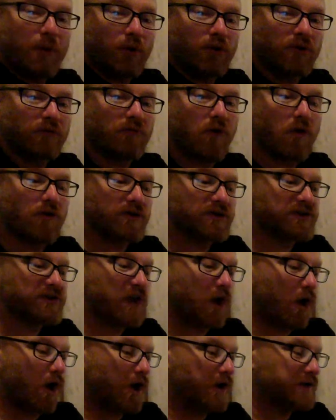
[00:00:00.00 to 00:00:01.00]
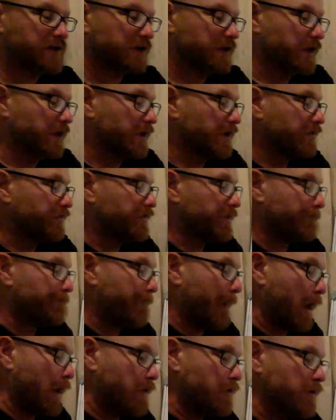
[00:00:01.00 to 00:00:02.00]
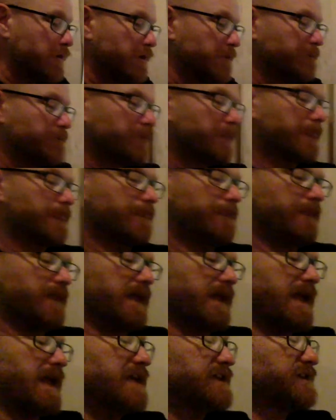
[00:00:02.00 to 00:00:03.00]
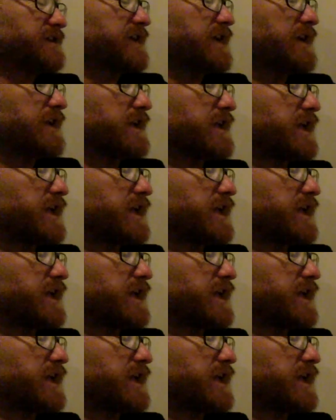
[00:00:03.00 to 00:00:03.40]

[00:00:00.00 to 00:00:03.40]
on the wrong side, the boat is going to